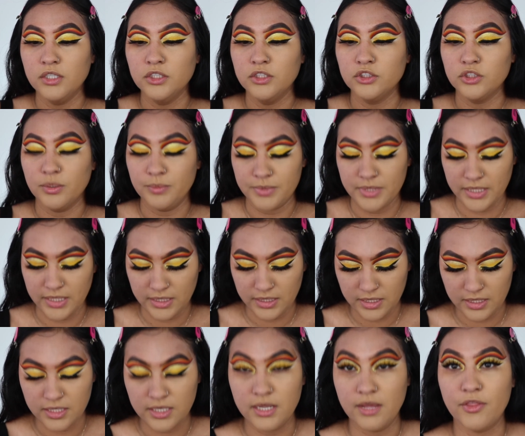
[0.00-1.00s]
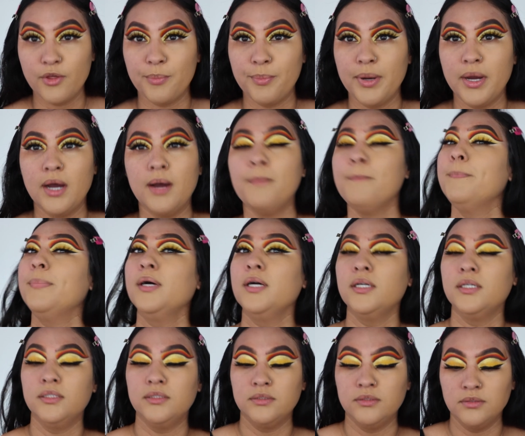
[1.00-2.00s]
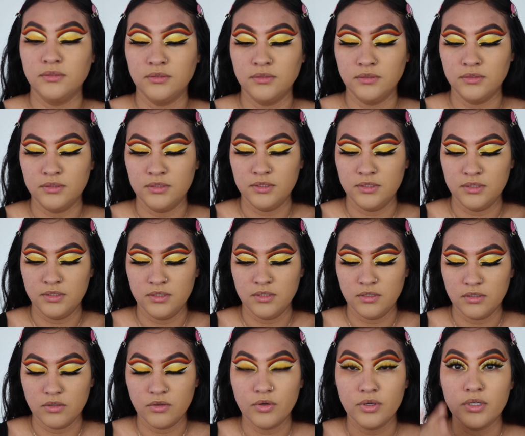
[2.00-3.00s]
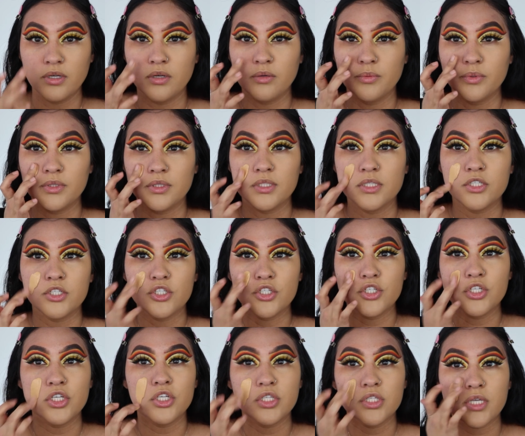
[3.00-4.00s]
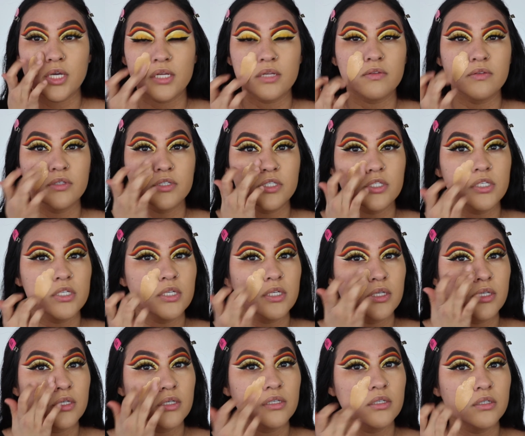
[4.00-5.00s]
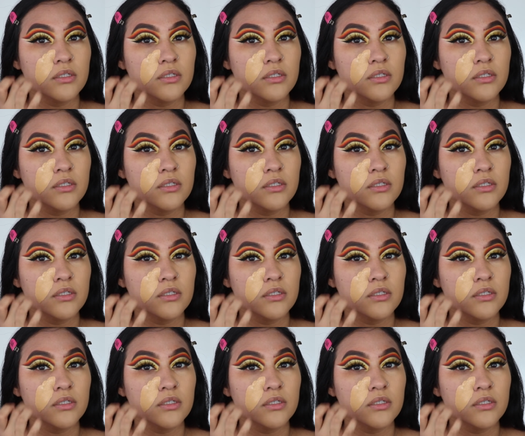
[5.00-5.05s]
so I'm taking another pump, going on with this side of the cheek,